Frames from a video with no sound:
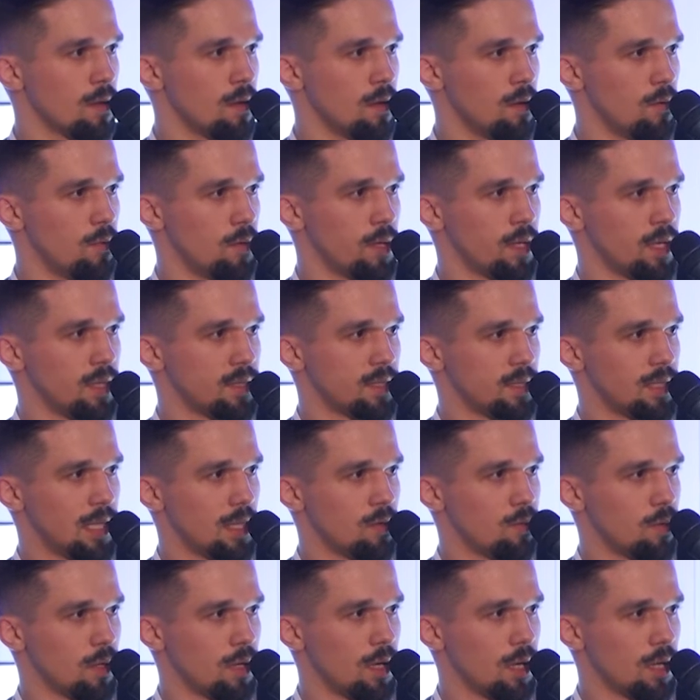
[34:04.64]
we can see
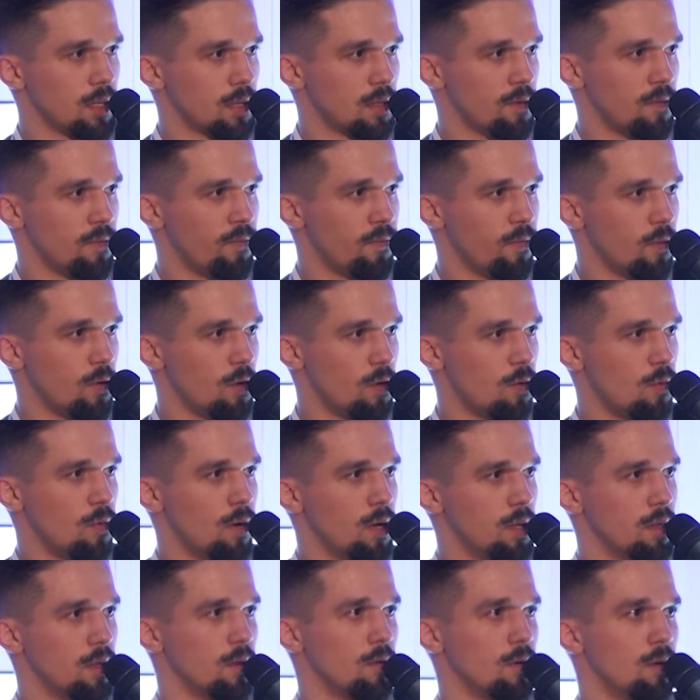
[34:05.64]
that we got a
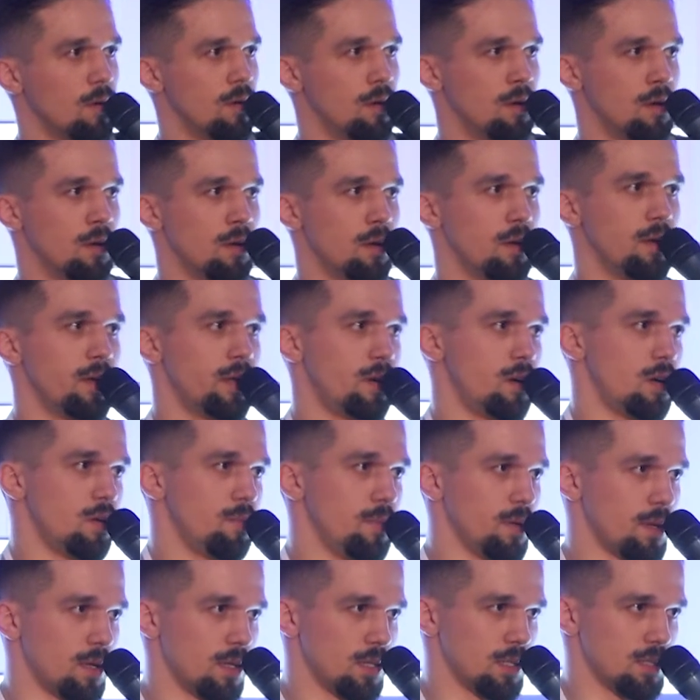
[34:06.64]
401 error
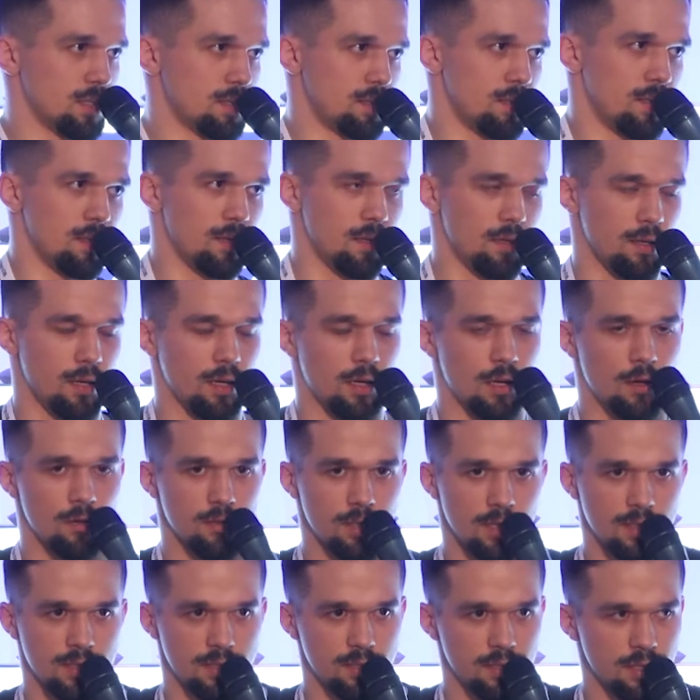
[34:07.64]
because the account
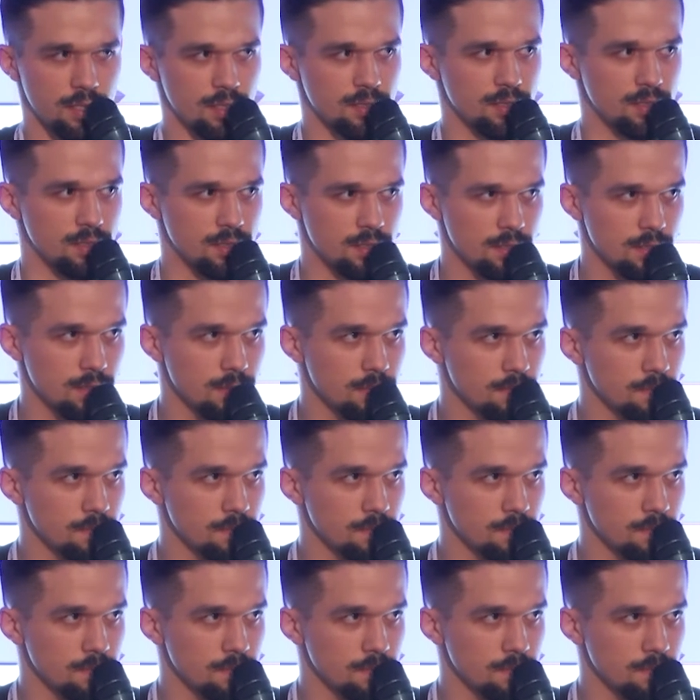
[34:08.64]
doesn't exist.